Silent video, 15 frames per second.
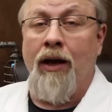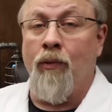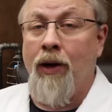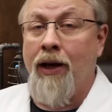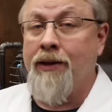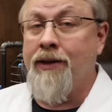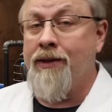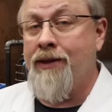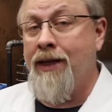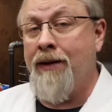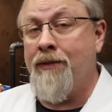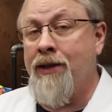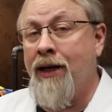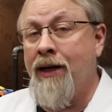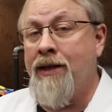and while at the
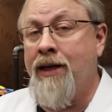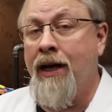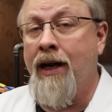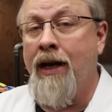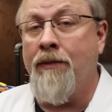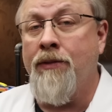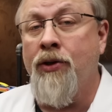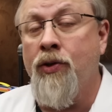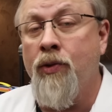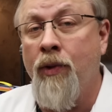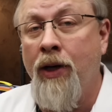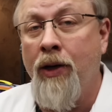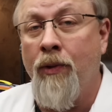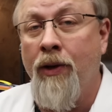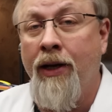same time taking up to
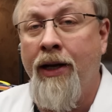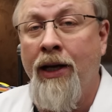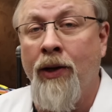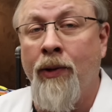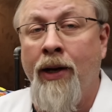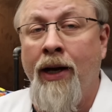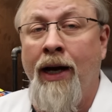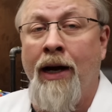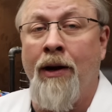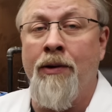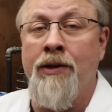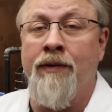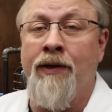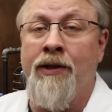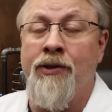21 kilowatt
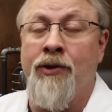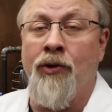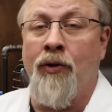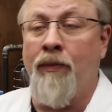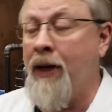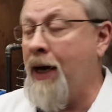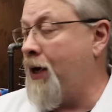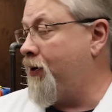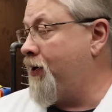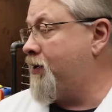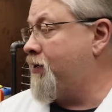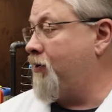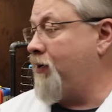hours of external batteries